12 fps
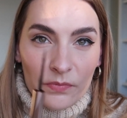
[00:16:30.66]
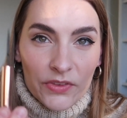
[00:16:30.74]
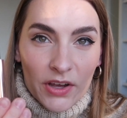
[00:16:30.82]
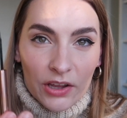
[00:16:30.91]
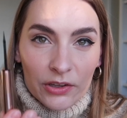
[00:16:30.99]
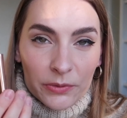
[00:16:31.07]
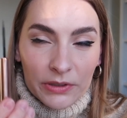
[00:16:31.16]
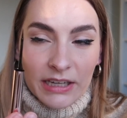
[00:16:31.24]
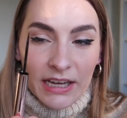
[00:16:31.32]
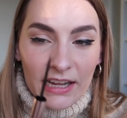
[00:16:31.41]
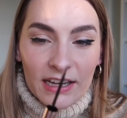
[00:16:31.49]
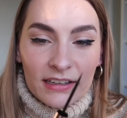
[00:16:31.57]
the other one
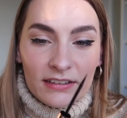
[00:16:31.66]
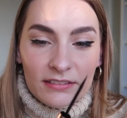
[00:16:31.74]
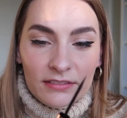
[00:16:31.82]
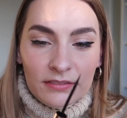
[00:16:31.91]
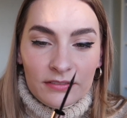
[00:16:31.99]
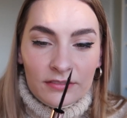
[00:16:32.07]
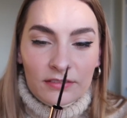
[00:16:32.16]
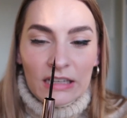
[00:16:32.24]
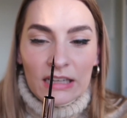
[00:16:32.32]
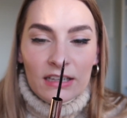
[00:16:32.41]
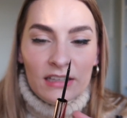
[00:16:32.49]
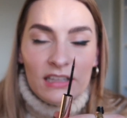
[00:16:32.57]
I had,
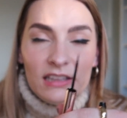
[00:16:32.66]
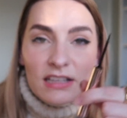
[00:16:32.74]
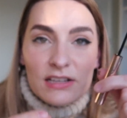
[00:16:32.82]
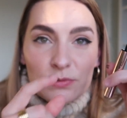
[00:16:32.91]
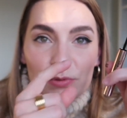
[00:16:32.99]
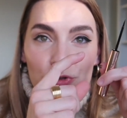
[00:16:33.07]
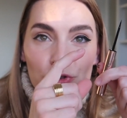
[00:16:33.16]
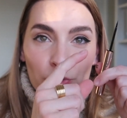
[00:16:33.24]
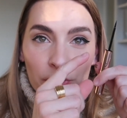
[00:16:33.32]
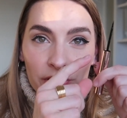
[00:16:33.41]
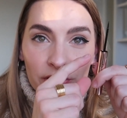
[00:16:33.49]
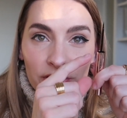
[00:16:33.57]
this was
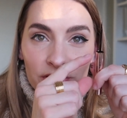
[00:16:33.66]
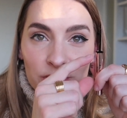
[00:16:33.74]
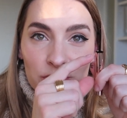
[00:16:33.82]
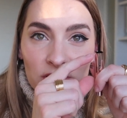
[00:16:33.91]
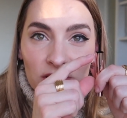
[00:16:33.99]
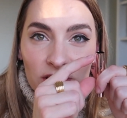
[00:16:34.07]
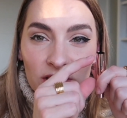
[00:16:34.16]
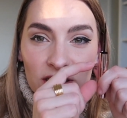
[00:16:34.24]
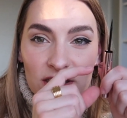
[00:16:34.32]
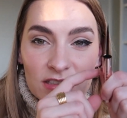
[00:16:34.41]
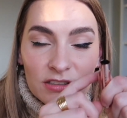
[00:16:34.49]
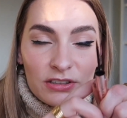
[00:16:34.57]
shorter, so it was a little
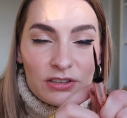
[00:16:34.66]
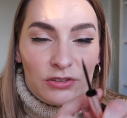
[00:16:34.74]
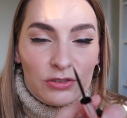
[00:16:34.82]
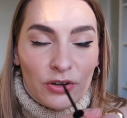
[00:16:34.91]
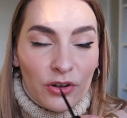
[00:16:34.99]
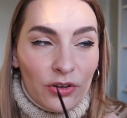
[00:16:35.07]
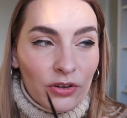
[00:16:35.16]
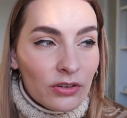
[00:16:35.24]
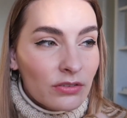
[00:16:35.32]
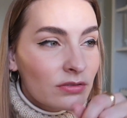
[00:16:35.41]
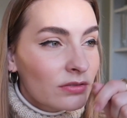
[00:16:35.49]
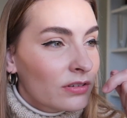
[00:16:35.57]
easier to
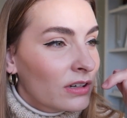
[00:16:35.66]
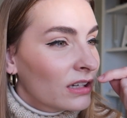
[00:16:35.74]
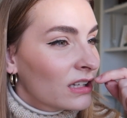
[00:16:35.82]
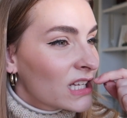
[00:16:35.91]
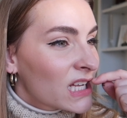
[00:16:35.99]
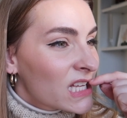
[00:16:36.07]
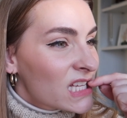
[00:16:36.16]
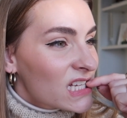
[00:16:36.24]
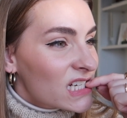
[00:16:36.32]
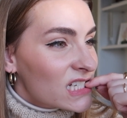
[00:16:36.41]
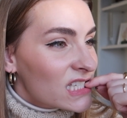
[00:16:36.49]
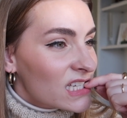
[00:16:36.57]
control,
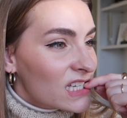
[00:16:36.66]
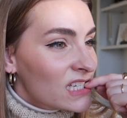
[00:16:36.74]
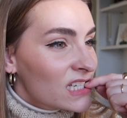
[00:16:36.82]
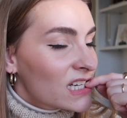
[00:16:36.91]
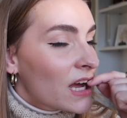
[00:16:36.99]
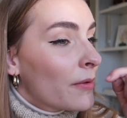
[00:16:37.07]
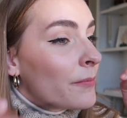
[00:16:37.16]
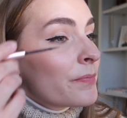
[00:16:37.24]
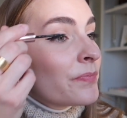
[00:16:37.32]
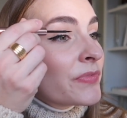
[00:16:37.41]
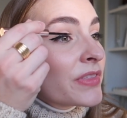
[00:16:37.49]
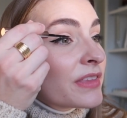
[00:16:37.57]
I think.
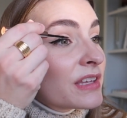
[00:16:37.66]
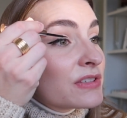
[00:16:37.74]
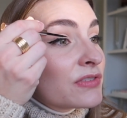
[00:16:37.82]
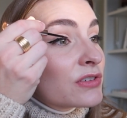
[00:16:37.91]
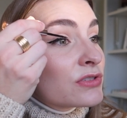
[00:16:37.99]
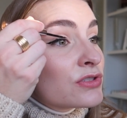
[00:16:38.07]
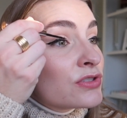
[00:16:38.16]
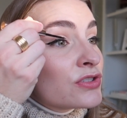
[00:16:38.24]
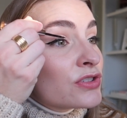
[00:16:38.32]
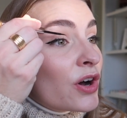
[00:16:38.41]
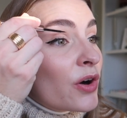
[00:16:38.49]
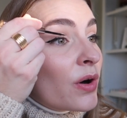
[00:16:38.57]
This feels
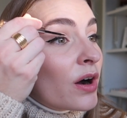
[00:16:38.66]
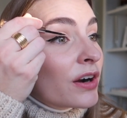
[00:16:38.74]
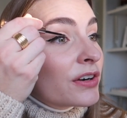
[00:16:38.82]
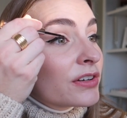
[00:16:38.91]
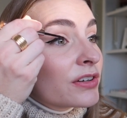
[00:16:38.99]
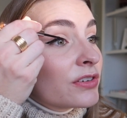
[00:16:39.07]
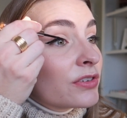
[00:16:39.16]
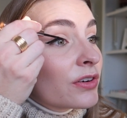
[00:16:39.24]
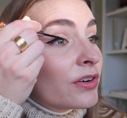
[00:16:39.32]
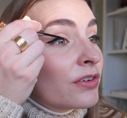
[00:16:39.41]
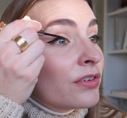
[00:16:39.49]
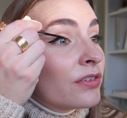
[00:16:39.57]
so hard to
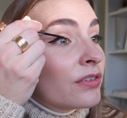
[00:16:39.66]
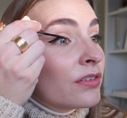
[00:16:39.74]
control